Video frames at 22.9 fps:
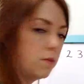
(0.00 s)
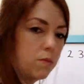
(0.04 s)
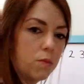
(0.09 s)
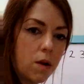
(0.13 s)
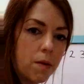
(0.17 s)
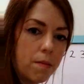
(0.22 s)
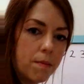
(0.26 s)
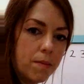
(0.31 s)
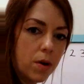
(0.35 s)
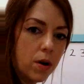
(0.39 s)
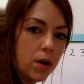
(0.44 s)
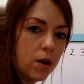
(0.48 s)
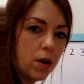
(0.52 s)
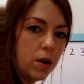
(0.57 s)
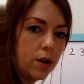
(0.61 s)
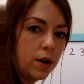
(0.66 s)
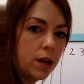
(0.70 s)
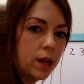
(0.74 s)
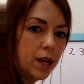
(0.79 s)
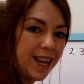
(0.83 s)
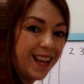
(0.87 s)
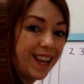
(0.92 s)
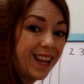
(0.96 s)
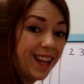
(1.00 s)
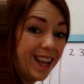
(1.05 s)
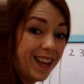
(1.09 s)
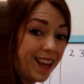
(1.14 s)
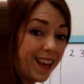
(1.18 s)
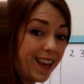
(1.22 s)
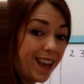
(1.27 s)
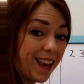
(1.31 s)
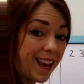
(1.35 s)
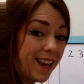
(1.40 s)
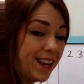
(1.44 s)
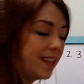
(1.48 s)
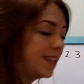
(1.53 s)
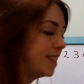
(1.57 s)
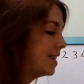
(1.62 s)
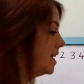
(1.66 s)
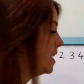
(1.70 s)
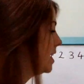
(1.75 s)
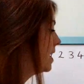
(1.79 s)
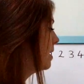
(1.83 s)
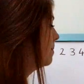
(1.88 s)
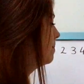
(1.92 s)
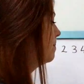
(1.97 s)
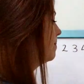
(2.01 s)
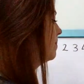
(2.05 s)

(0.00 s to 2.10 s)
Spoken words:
and one more. 18.